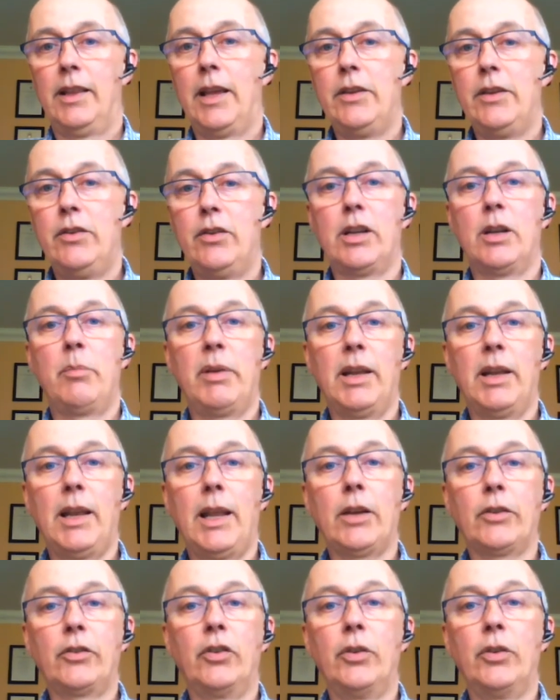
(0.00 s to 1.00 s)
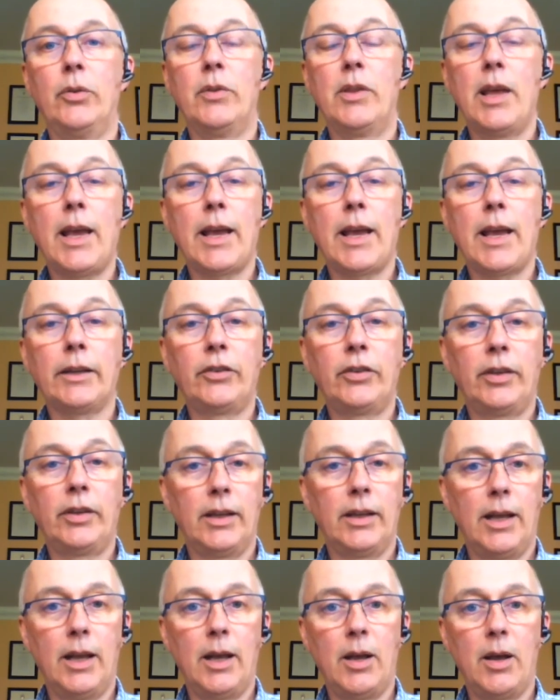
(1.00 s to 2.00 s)
then you're going to be allowed to do that,
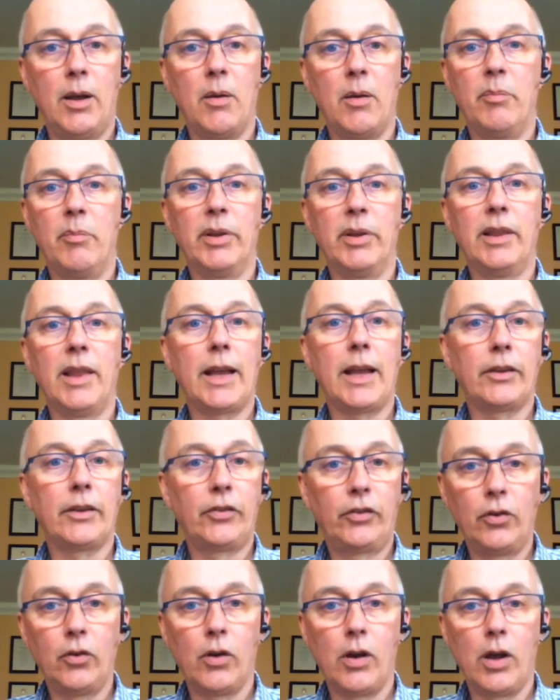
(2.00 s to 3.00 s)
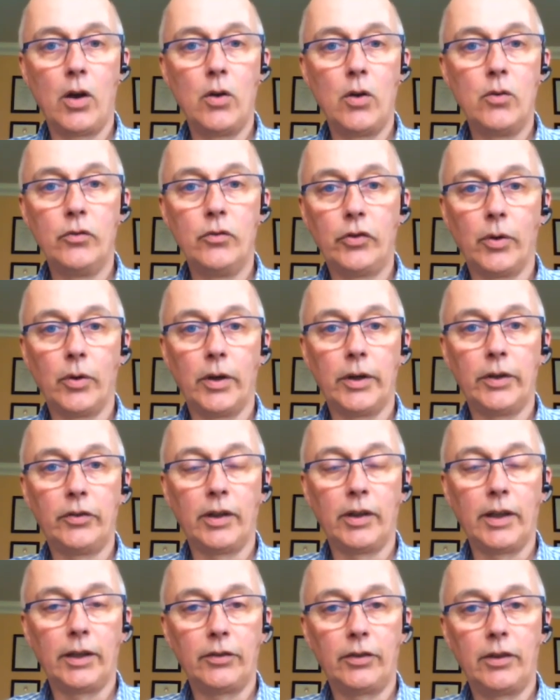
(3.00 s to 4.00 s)
but that's your own
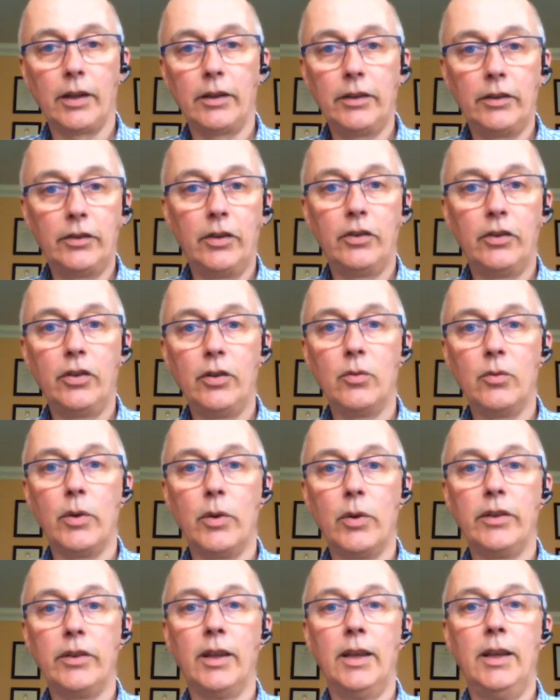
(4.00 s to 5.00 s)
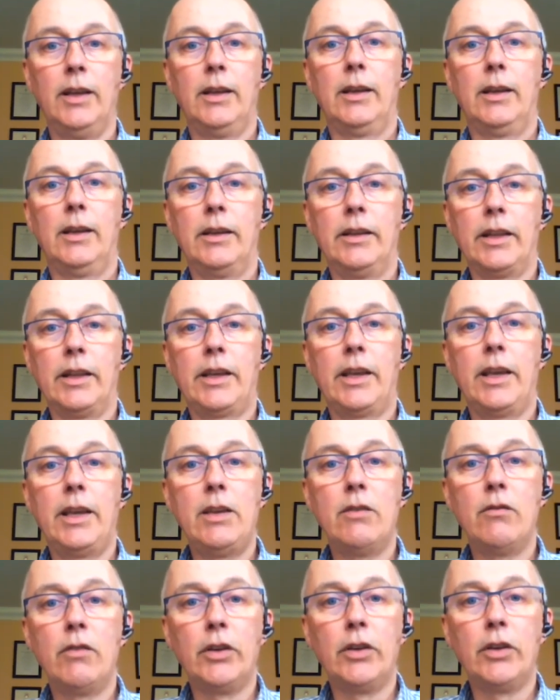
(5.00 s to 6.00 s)
choice, and that's nothing to do with the
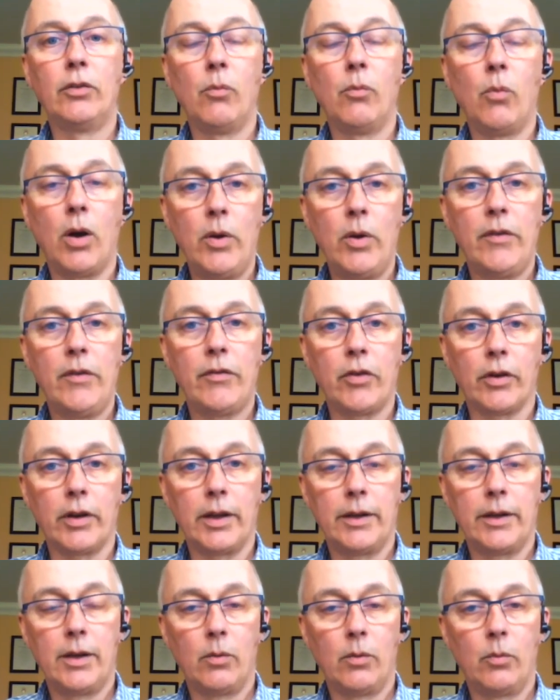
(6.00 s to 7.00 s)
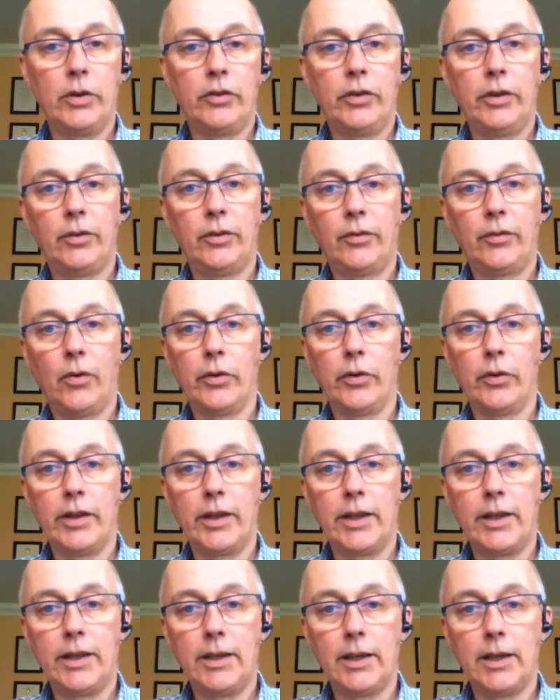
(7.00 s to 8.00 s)
key reason why we've got it, which is for
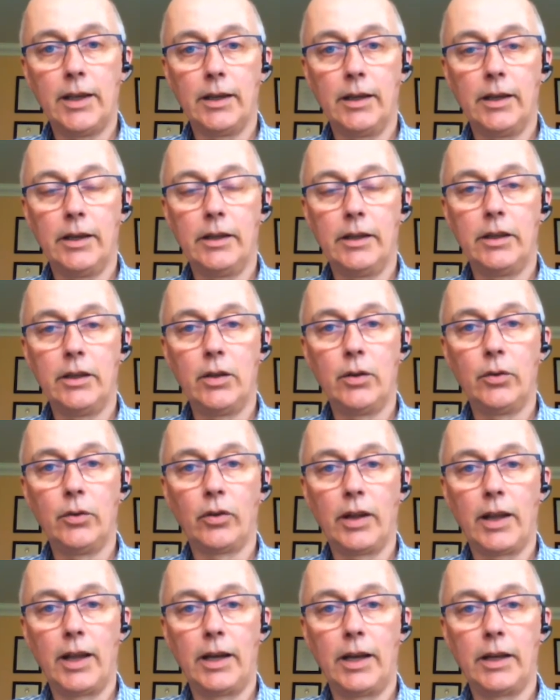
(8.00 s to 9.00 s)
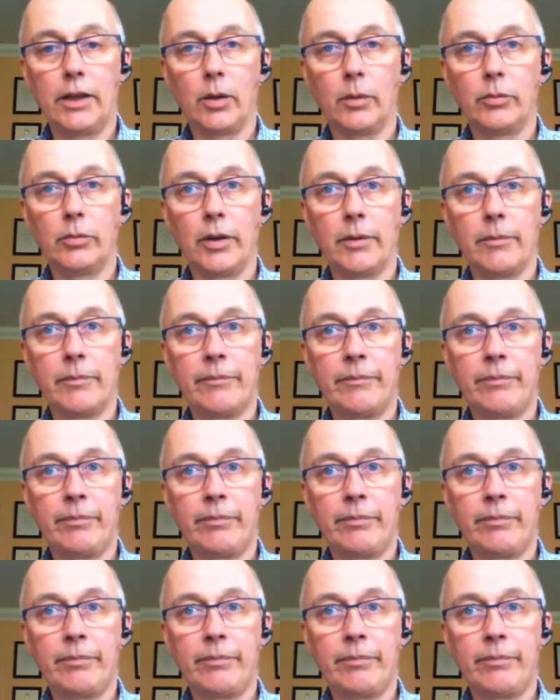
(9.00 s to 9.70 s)
the use on the helicopter.